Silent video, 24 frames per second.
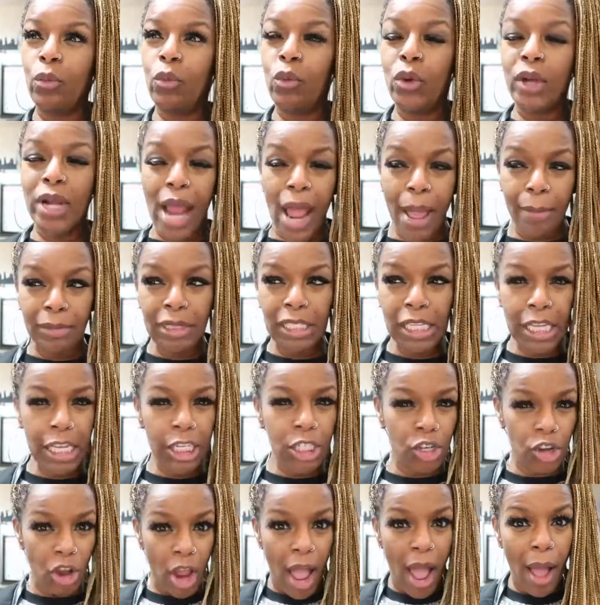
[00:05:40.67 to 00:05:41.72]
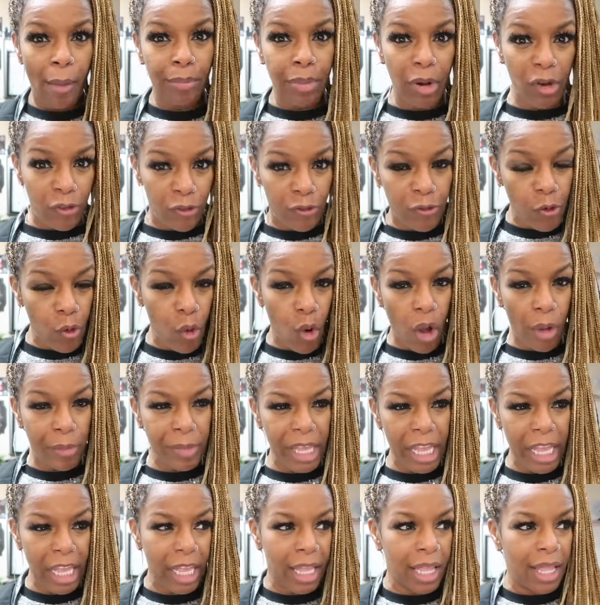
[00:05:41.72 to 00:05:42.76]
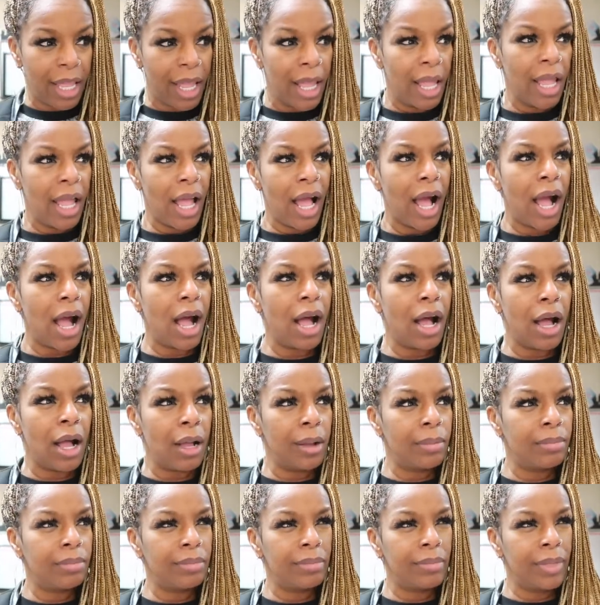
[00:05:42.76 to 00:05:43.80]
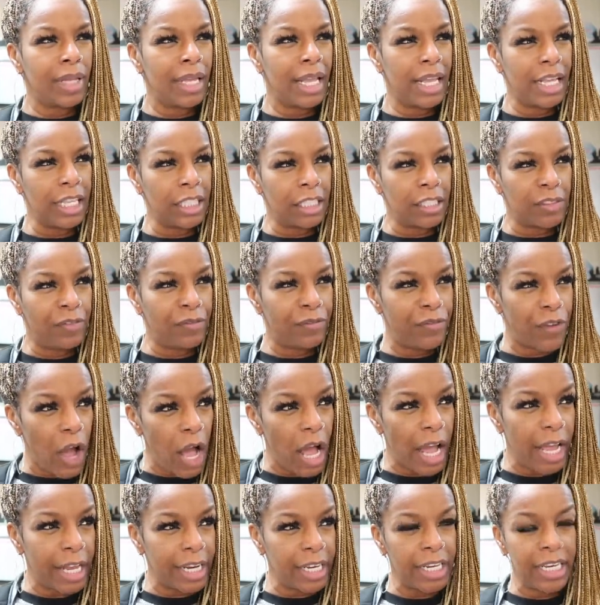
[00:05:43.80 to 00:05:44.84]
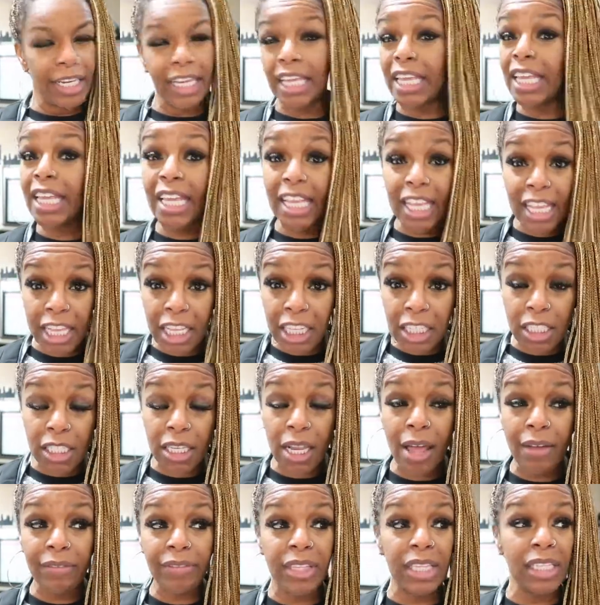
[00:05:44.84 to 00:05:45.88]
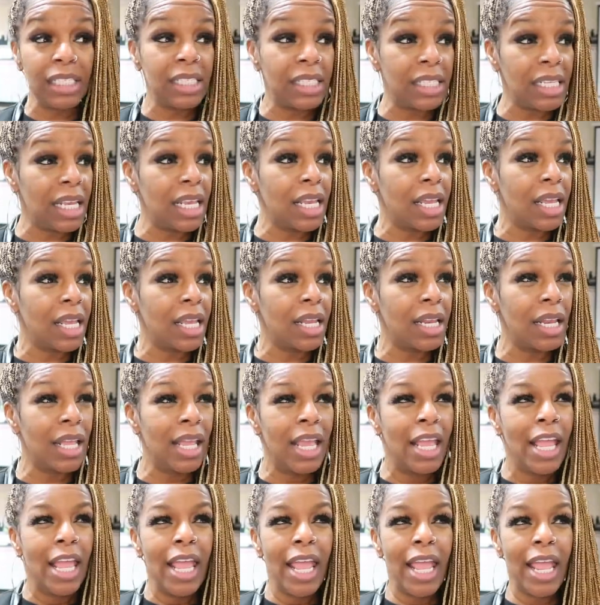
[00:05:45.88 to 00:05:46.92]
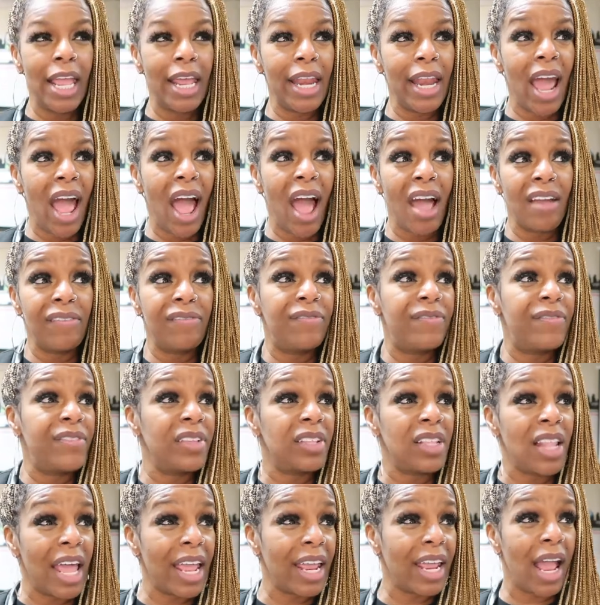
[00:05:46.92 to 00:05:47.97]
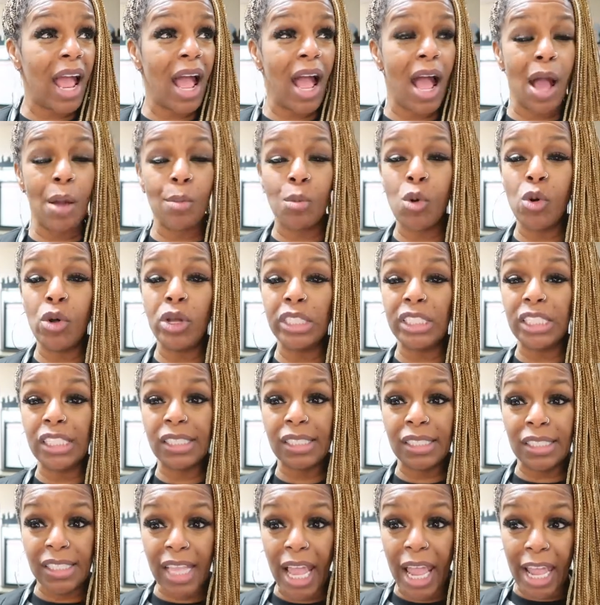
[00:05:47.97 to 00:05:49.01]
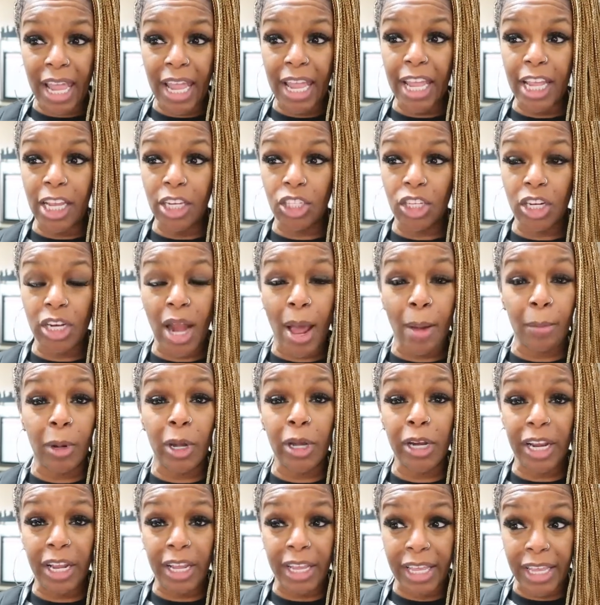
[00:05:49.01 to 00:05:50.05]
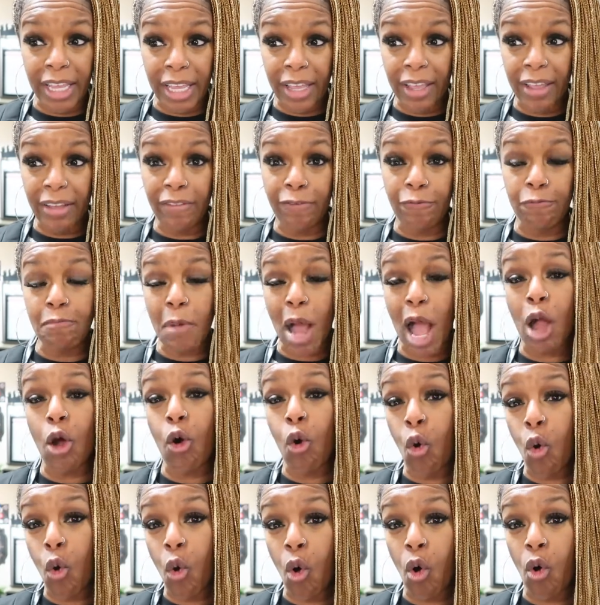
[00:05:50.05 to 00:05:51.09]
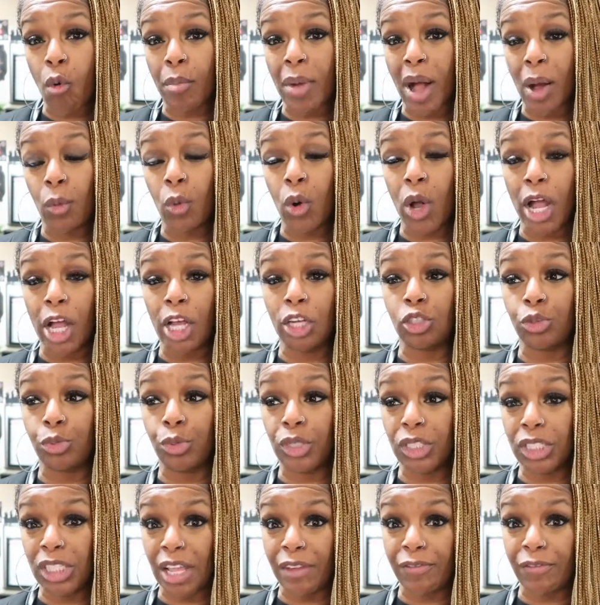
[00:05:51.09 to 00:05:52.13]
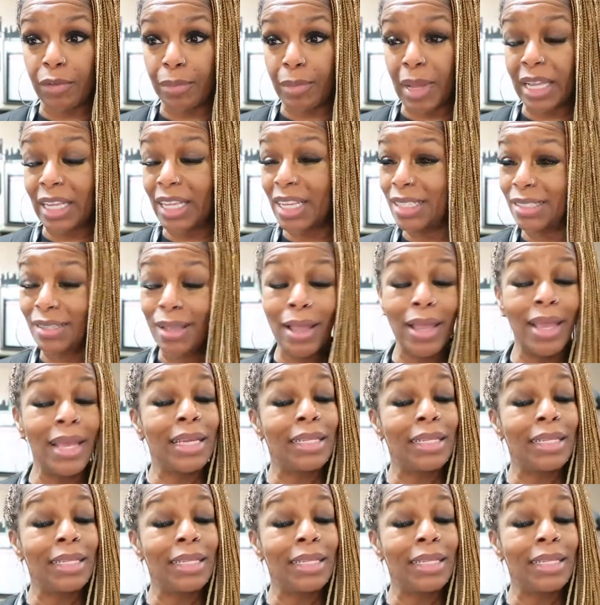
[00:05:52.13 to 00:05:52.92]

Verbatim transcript: when I'm teaching, I'm performing um it's fun the kids love to see it and i feel like i'm on stage and i'm gonna give my all my 100 percent for my kids